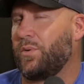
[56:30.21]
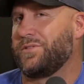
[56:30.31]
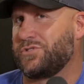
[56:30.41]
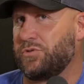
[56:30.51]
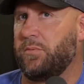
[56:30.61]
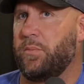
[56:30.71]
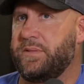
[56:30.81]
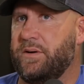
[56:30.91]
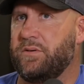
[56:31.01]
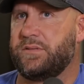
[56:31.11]
you were going to the Super Bowl,
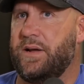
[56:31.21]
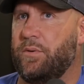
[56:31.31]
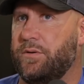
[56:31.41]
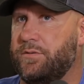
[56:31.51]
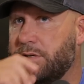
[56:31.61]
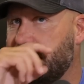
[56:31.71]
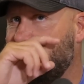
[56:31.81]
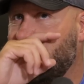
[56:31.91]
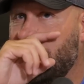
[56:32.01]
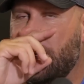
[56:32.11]
but they were just.